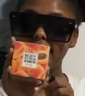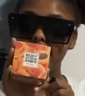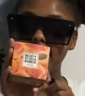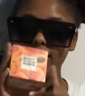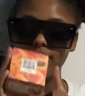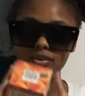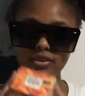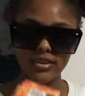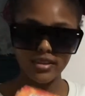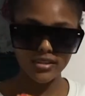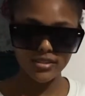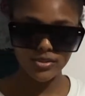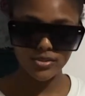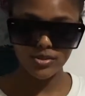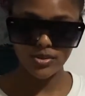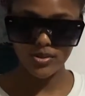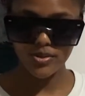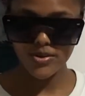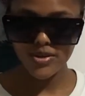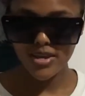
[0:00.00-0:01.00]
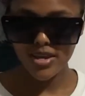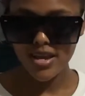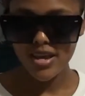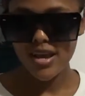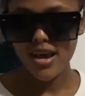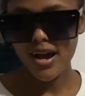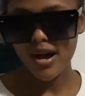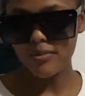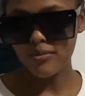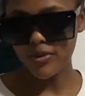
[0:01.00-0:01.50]
Hey. Okay, so
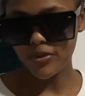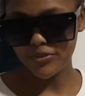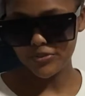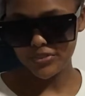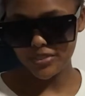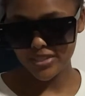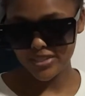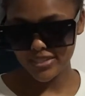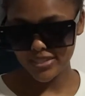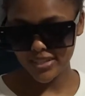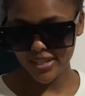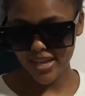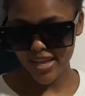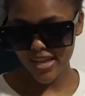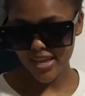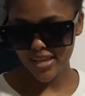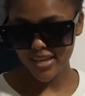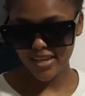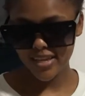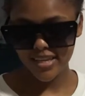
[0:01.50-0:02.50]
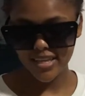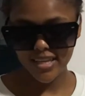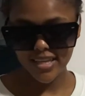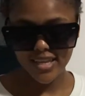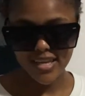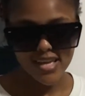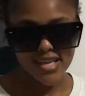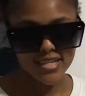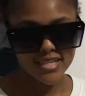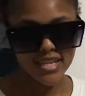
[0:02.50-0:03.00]
I'm on this like
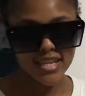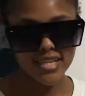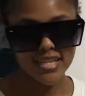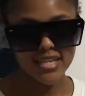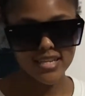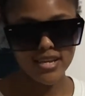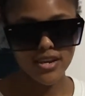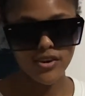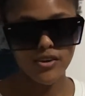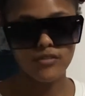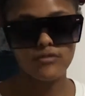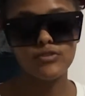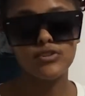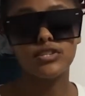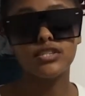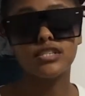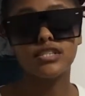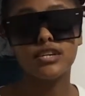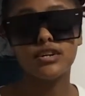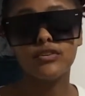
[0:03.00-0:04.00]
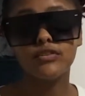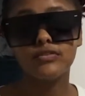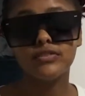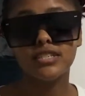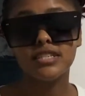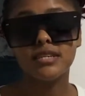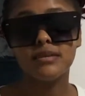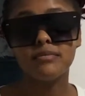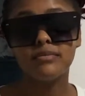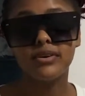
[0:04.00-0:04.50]
taking care of yourself
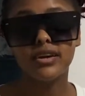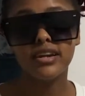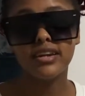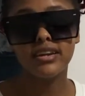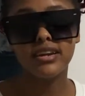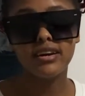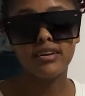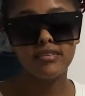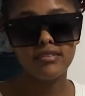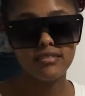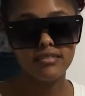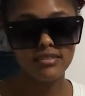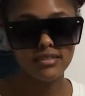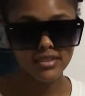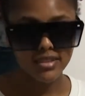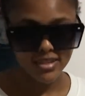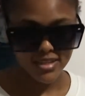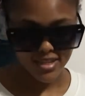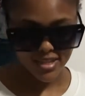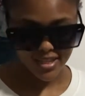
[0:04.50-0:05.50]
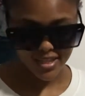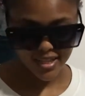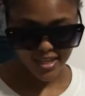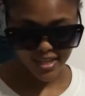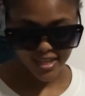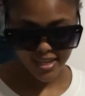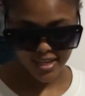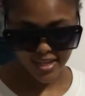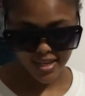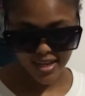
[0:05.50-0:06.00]
tip right now.
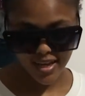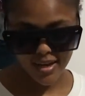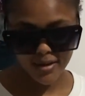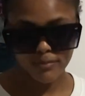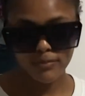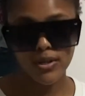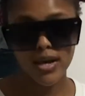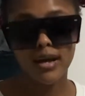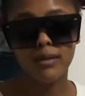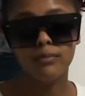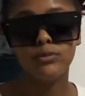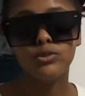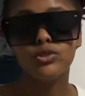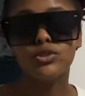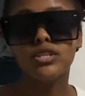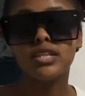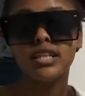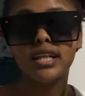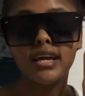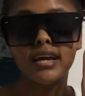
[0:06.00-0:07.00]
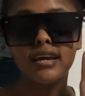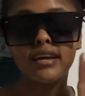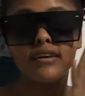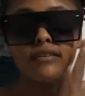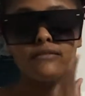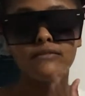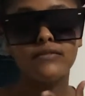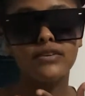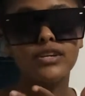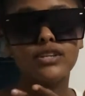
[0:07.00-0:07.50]
Like I'm doing like a
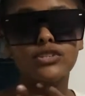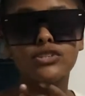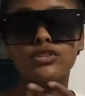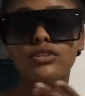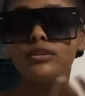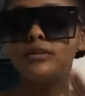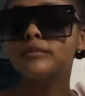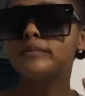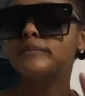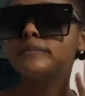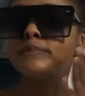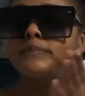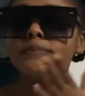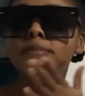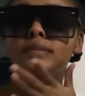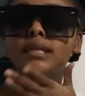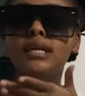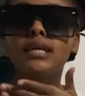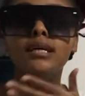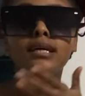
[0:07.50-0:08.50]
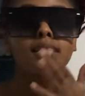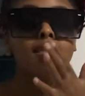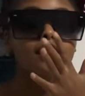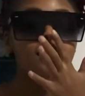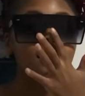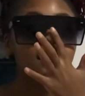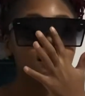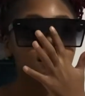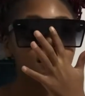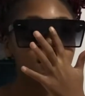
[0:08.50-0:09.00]
facial
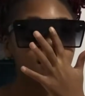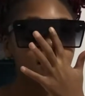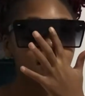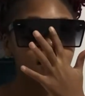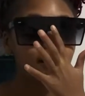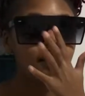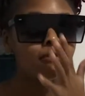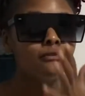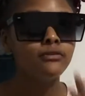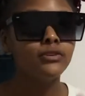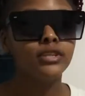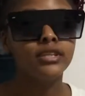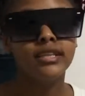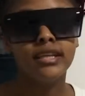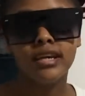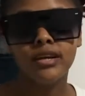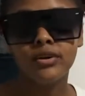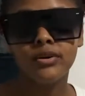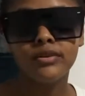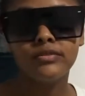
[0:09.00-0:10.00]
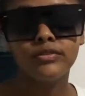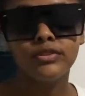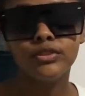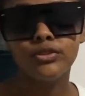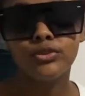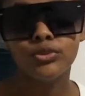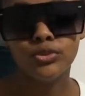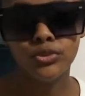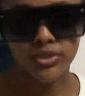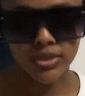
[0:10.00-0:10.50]
thing every day or every
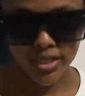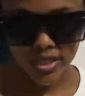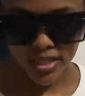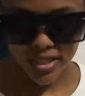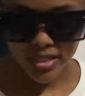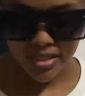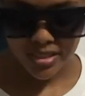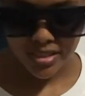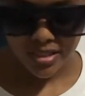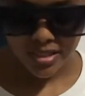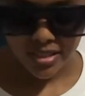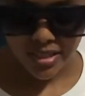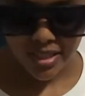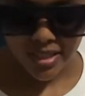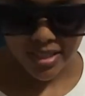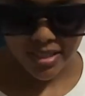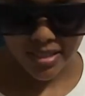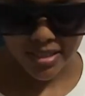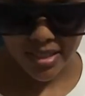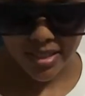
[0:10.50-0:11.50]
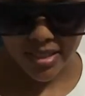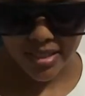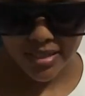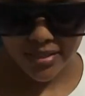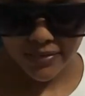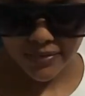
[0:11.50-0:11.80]
2 days, like a daily